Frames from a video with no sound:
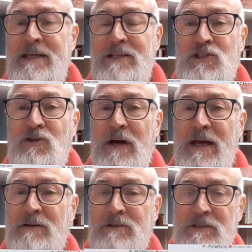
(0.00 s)
it's your
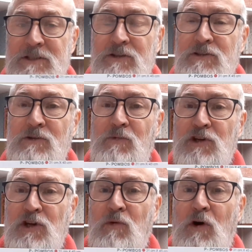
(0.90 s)
house. You do what
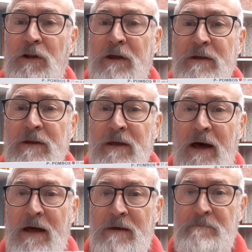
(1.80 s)
you want.
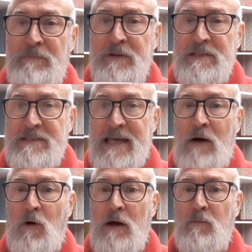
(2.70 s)
But this is
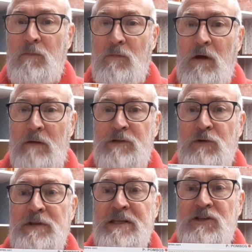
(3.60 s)
how I am
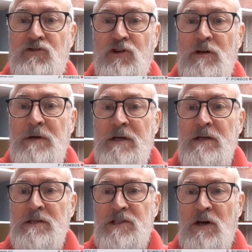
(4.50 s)
doing this room,
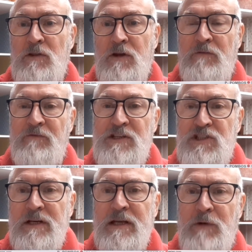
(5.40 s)
so that
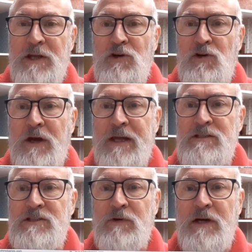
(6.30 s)
visually when you look
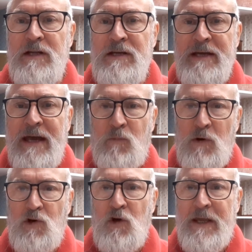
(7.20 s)
into it, it
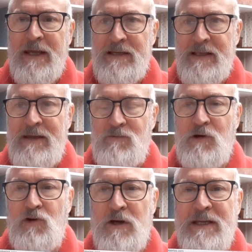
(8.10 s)
will look